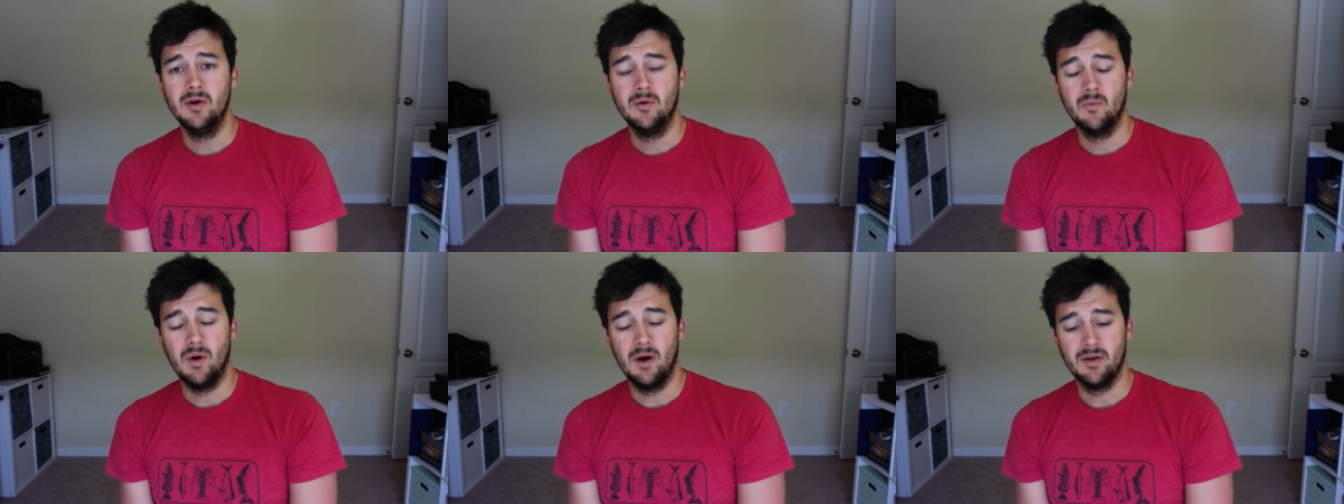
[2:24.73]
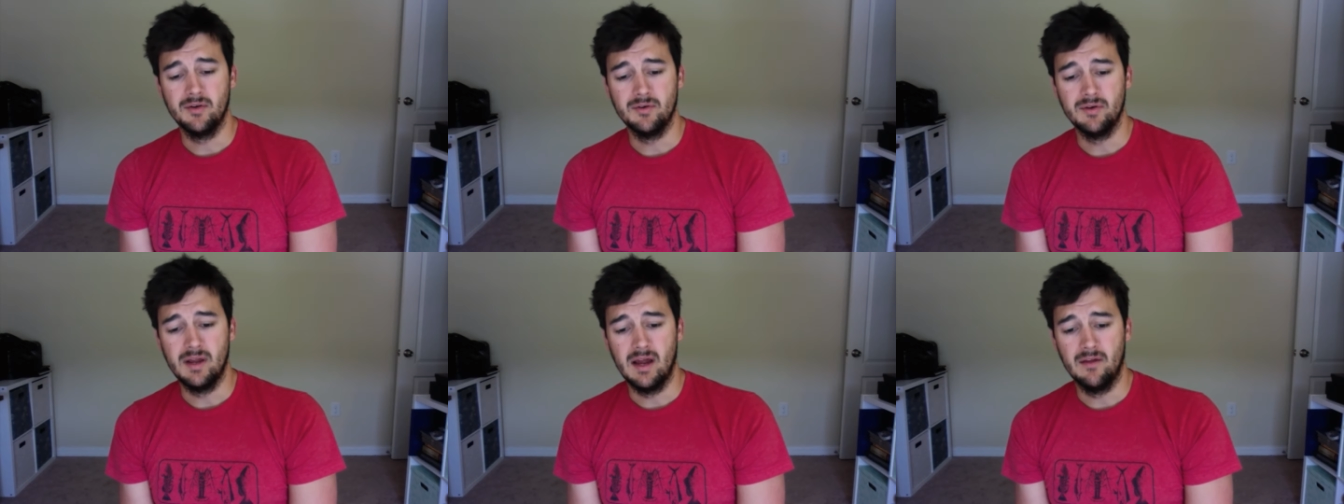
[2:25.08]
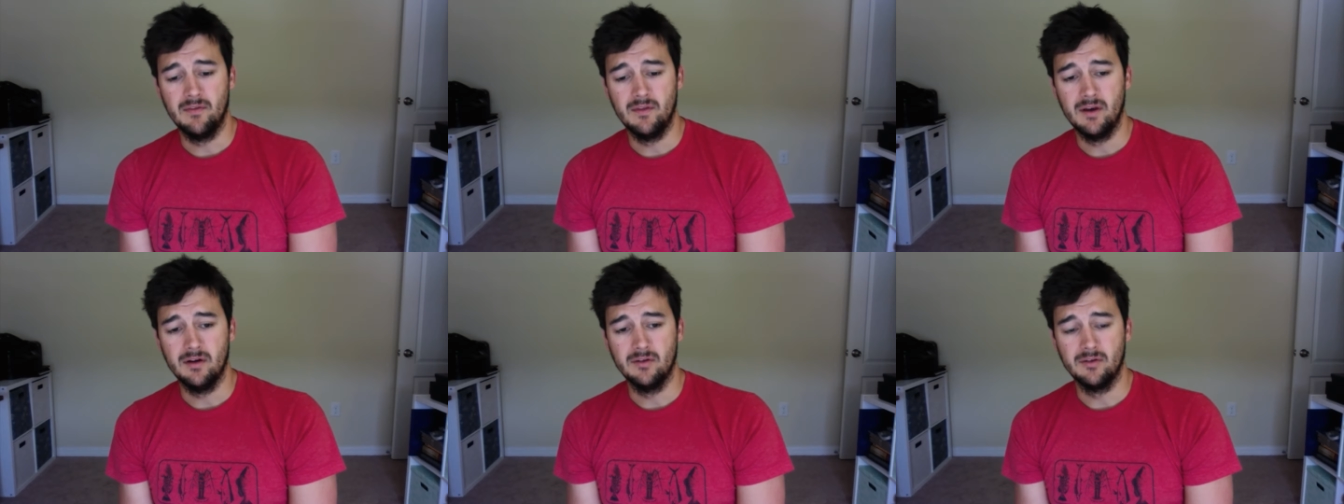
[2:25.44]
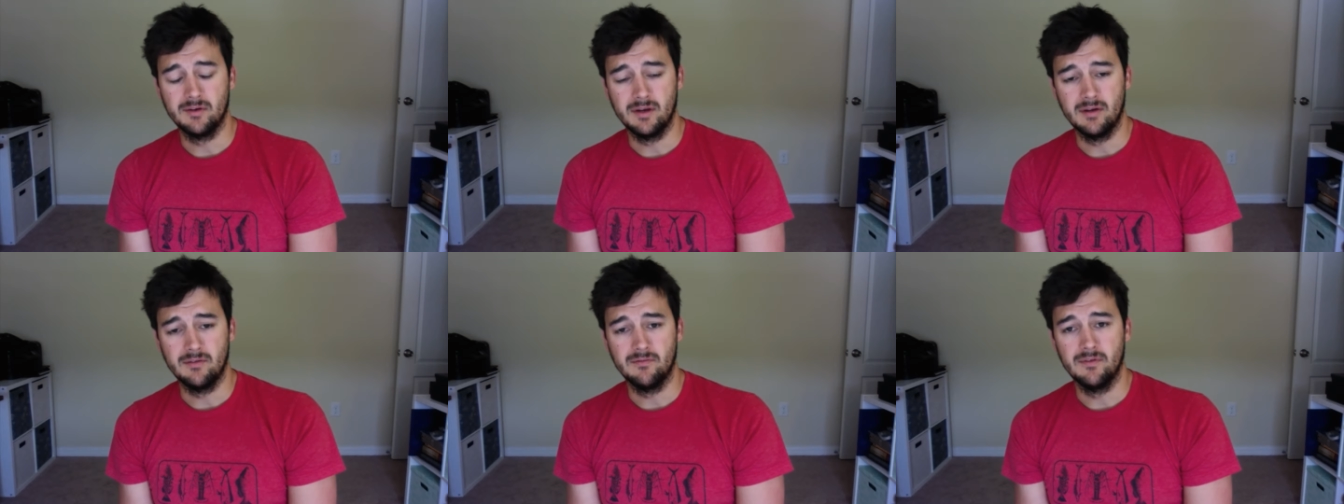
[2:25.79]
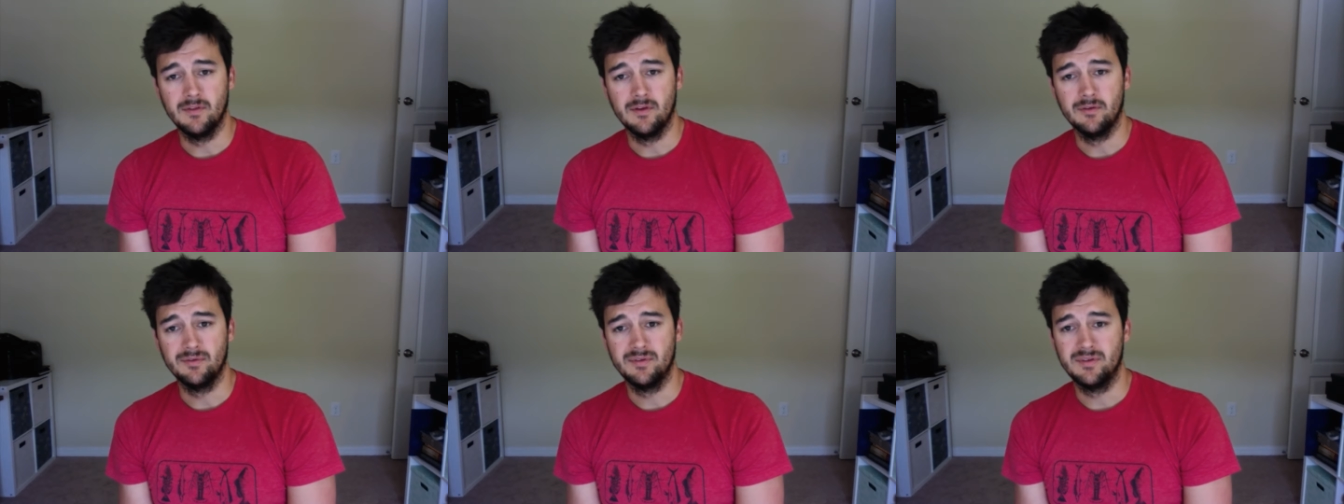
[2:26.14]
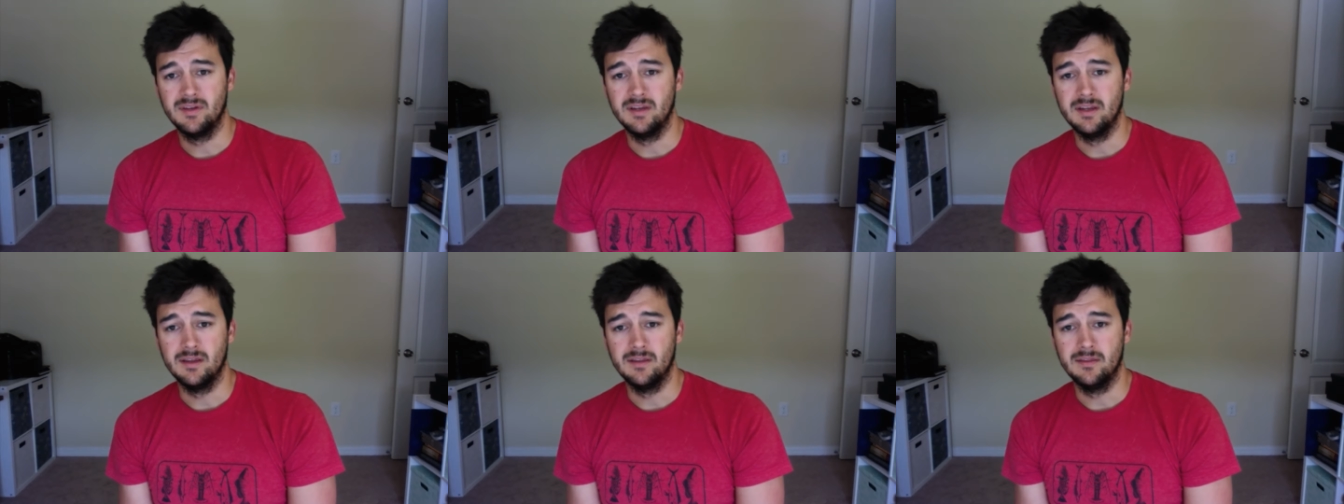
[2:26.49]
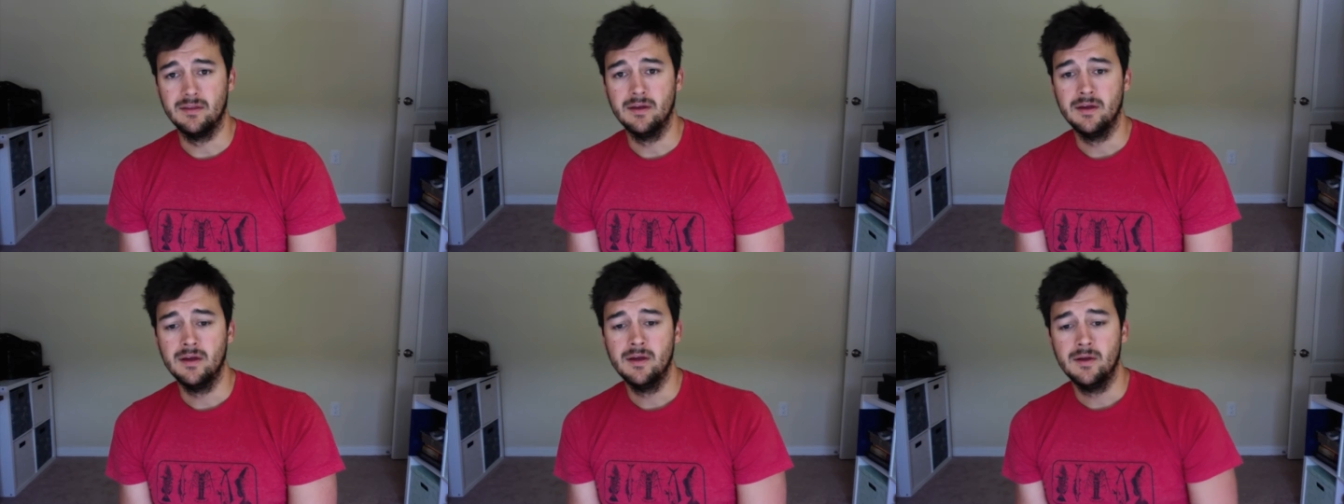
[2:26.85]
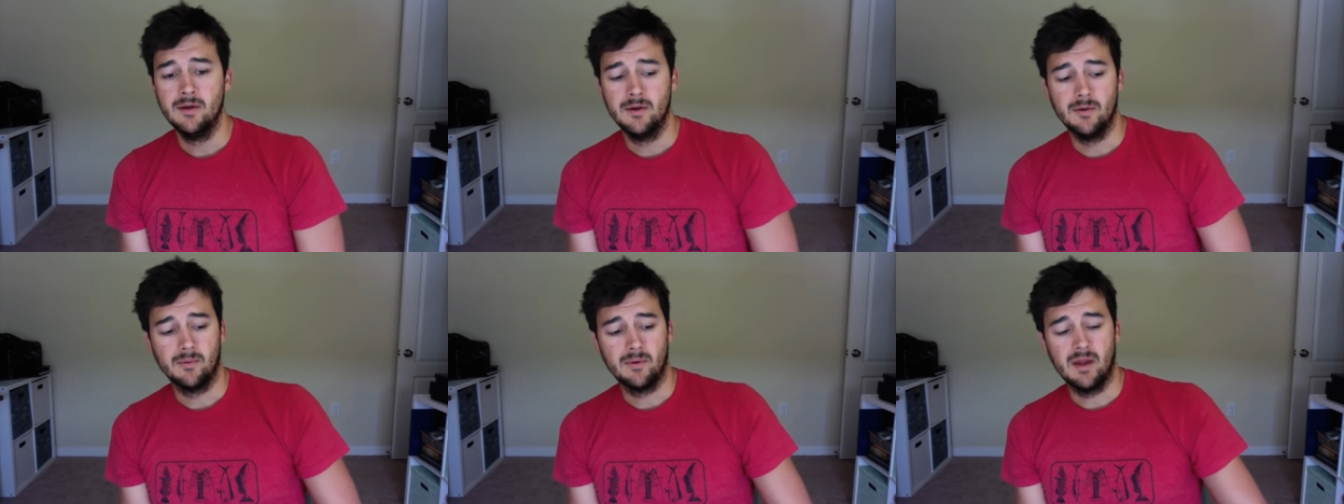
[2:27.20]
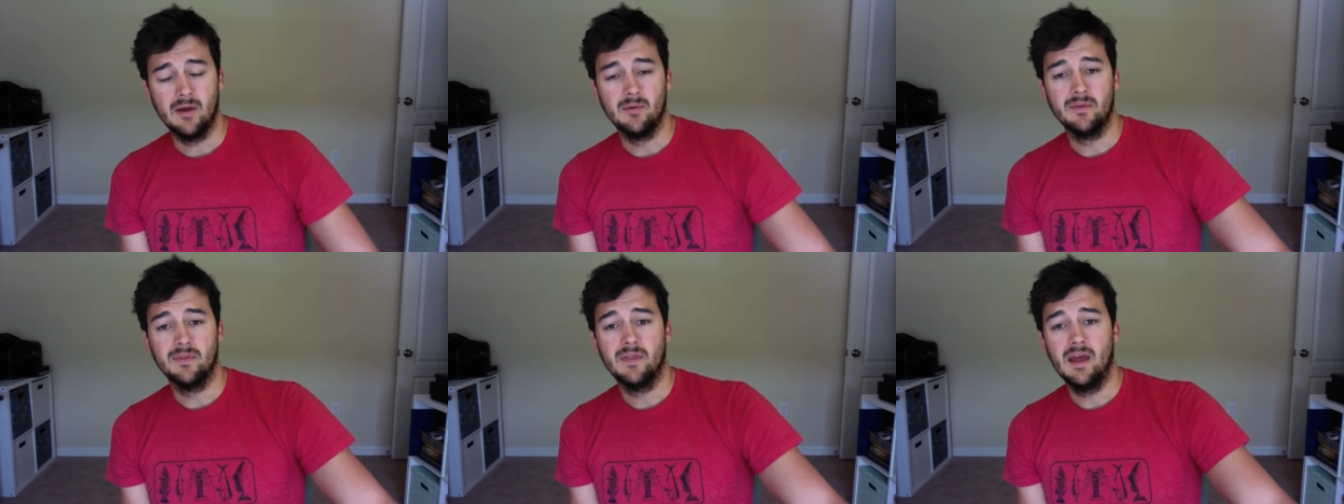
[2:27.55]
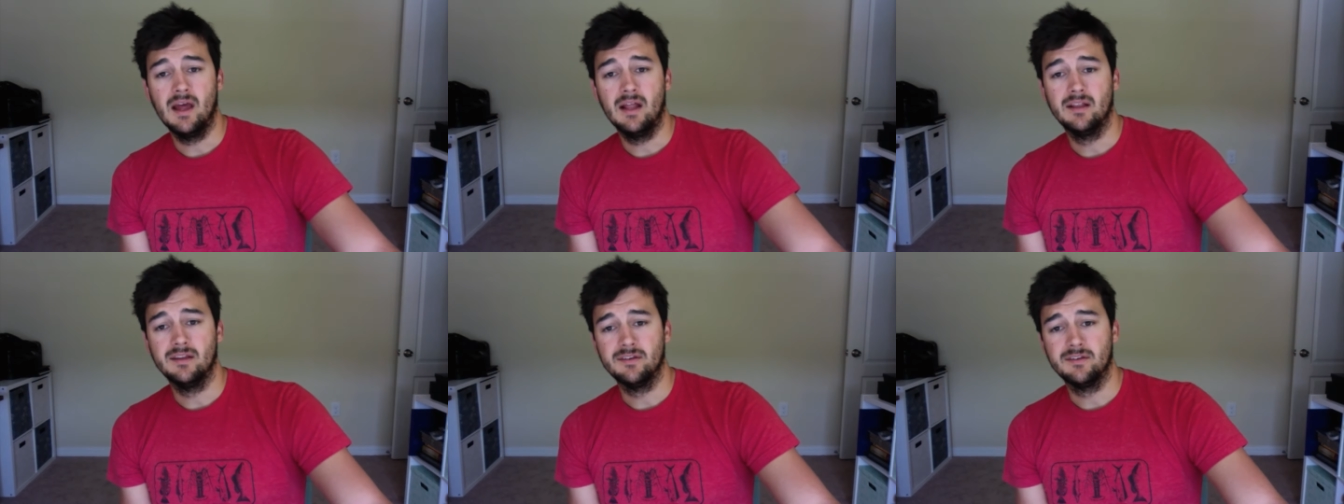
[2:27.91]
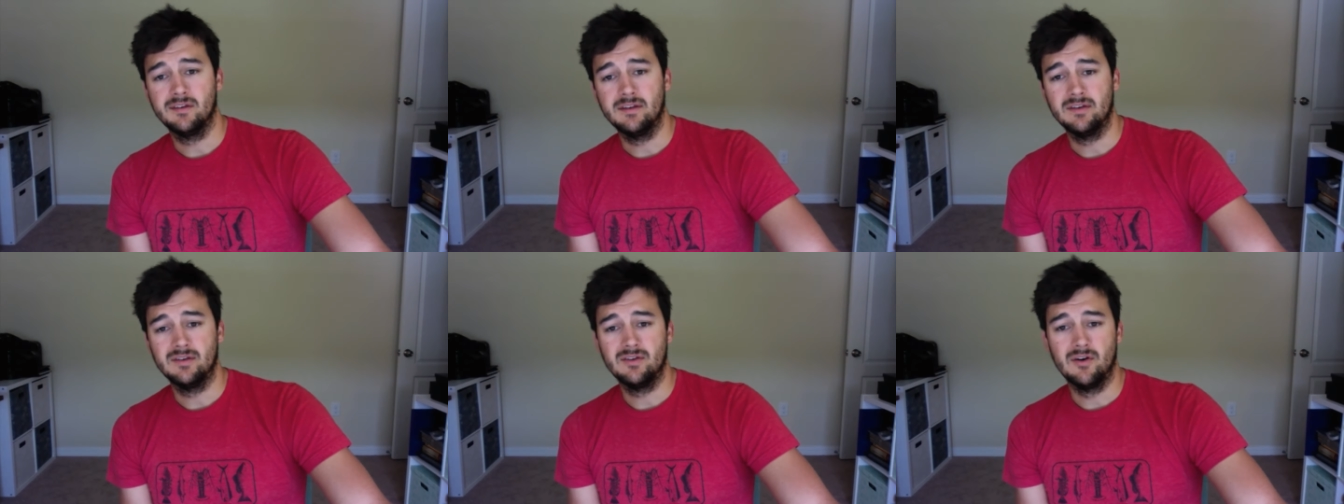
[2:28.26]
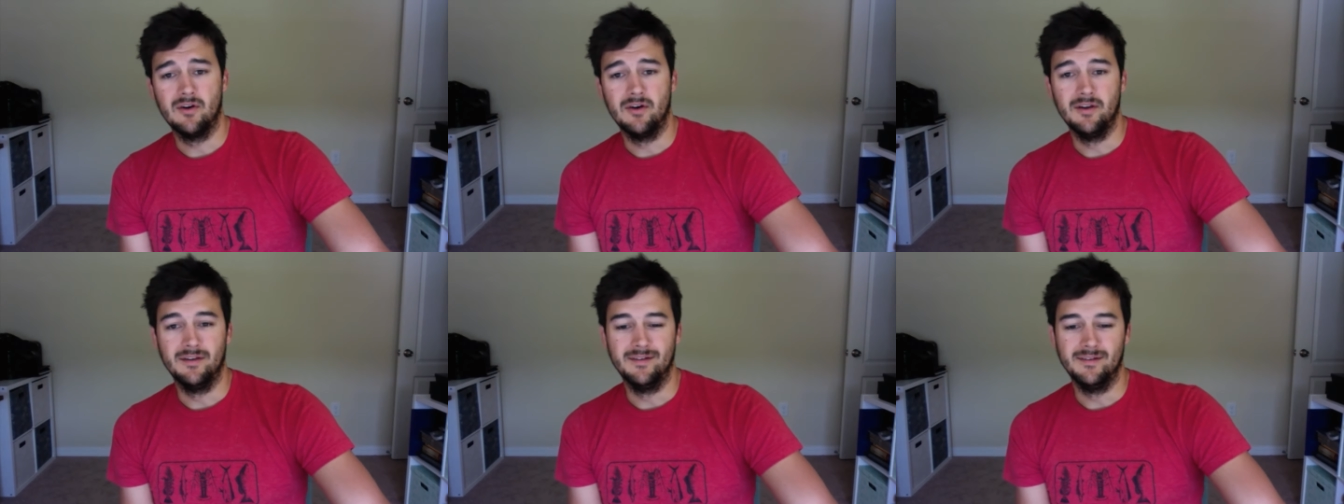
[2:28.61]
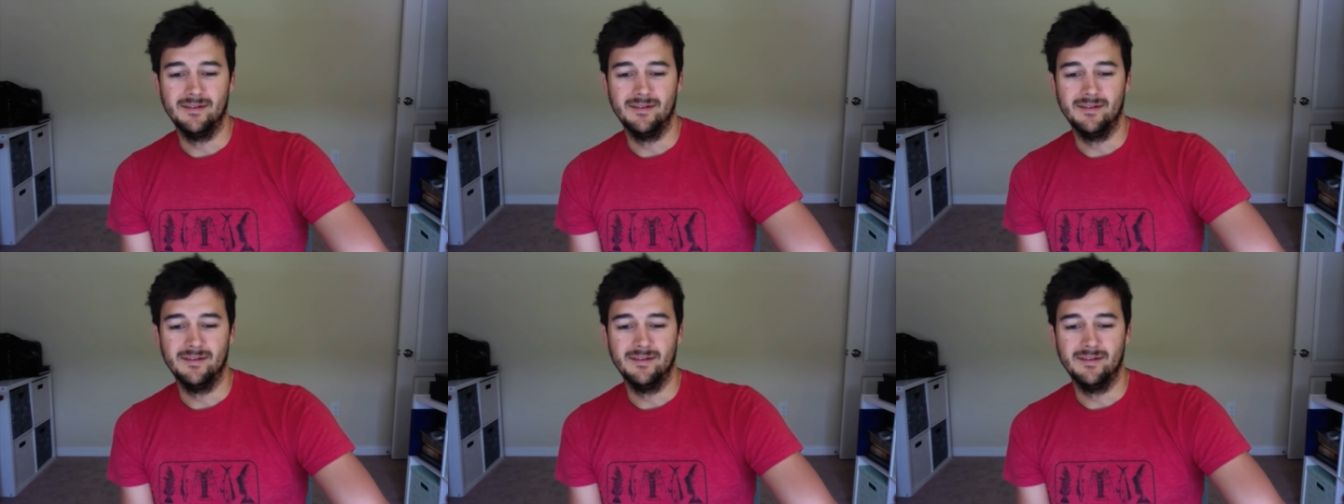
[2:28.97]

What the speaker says: while you're down there looking for those teeth. Okay, with that, let's get started.